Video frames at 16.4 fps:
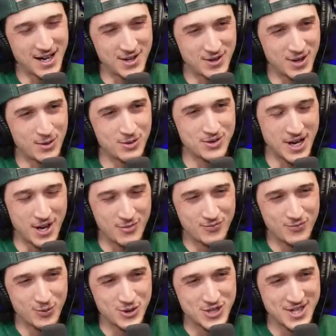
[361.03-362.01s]
I, was I
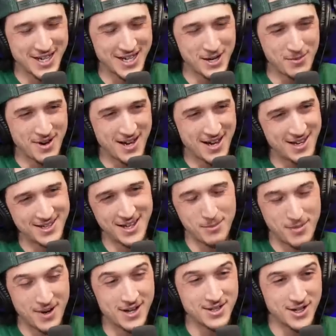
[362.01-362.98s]
was thinking in my head that
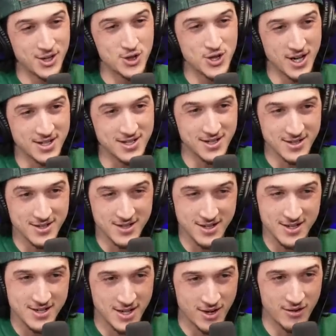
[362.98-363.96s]
my Dutch accent is going
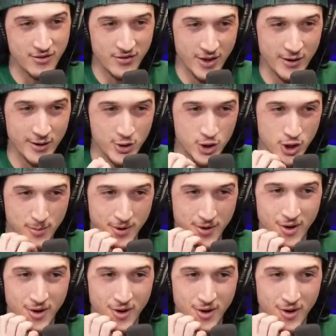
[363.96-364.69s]
to sound very German.